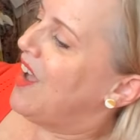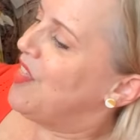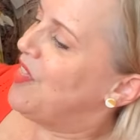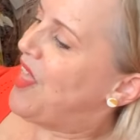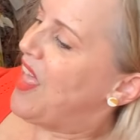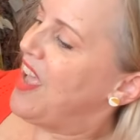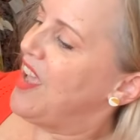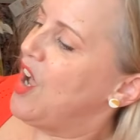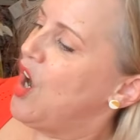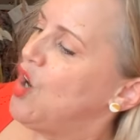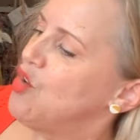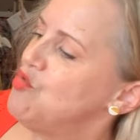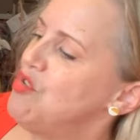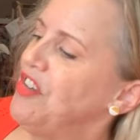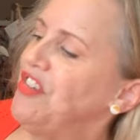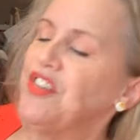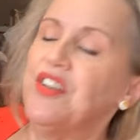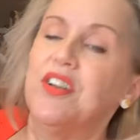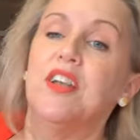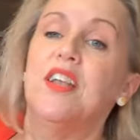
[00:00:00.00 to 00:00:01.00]
They are
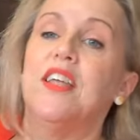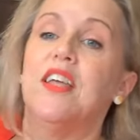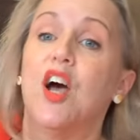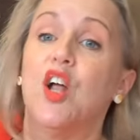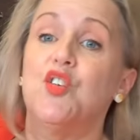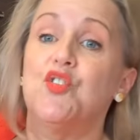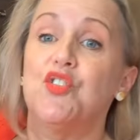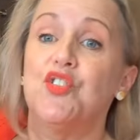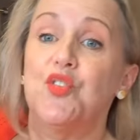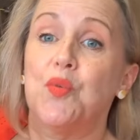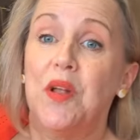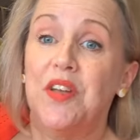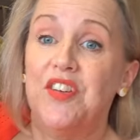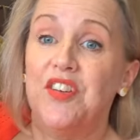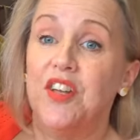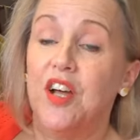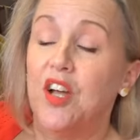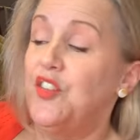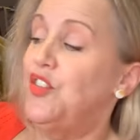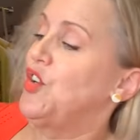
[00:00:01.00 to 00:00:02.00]
originally
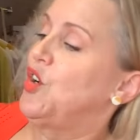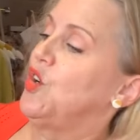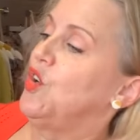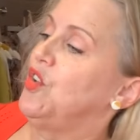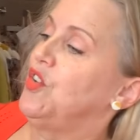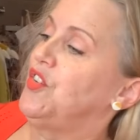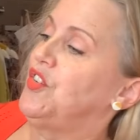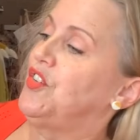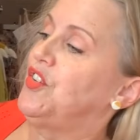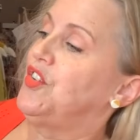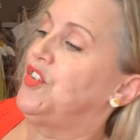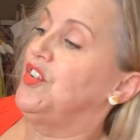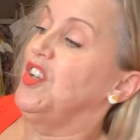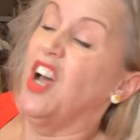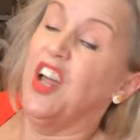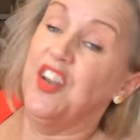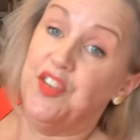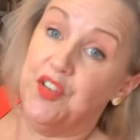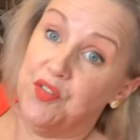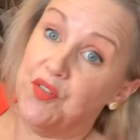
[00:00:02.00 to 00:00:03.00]

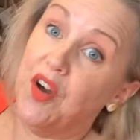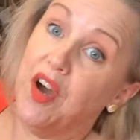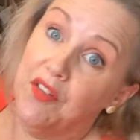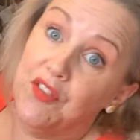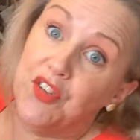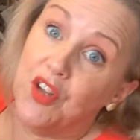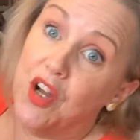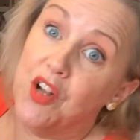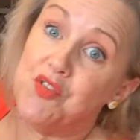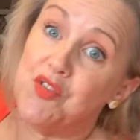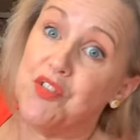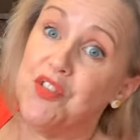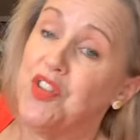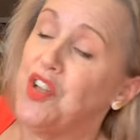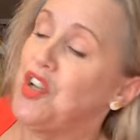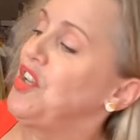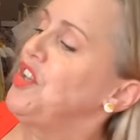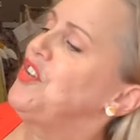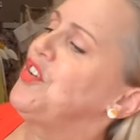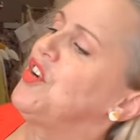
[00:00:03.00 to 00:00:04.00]
$129.95, so
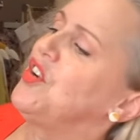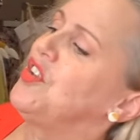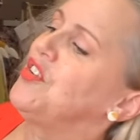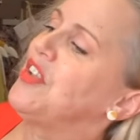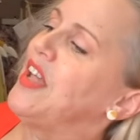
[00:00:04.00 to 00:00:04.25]
$130,